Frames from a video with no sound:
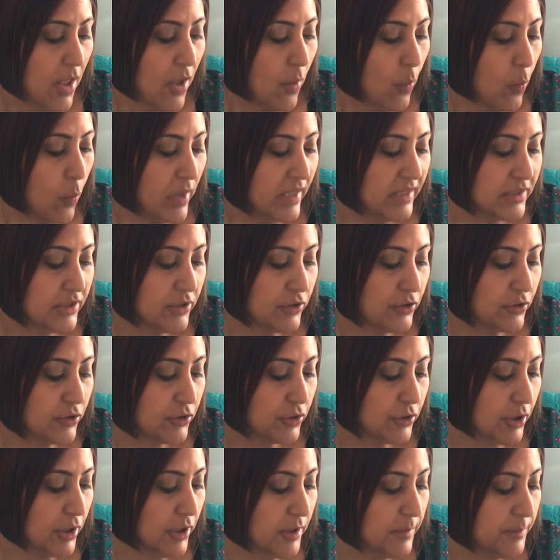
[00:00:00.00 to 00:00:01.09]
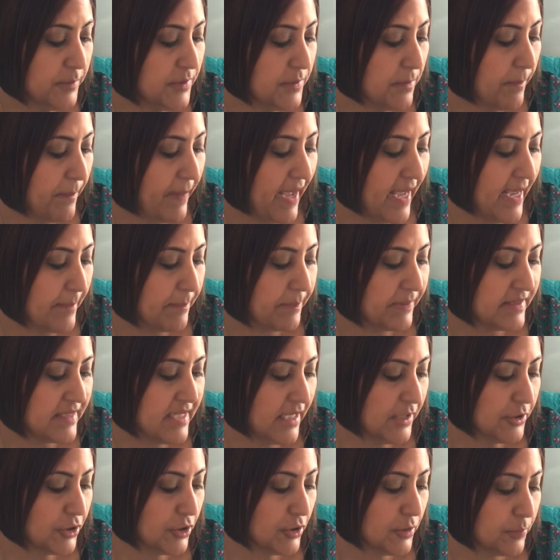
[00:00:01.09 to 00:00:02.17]
When disturbed by a
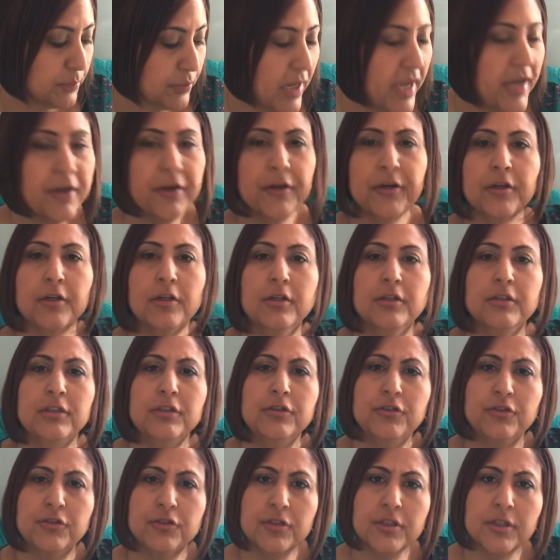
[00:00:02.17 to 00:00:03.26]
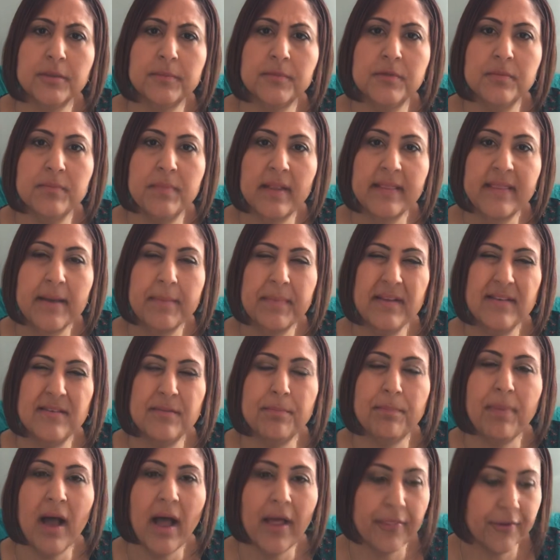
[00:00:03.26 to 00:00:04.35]
potential predator, that means
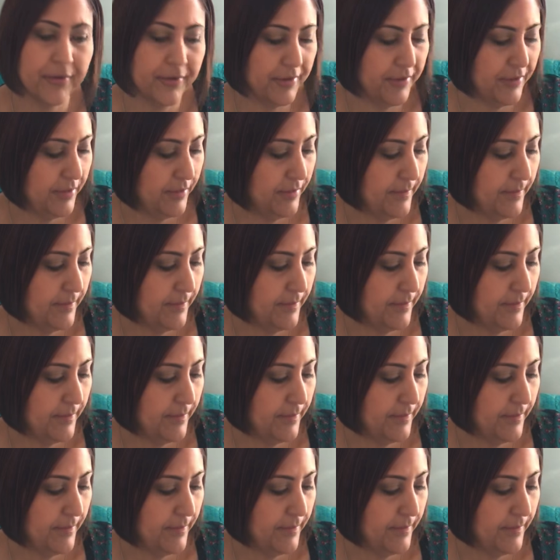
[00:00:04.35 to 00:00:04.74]
bothered,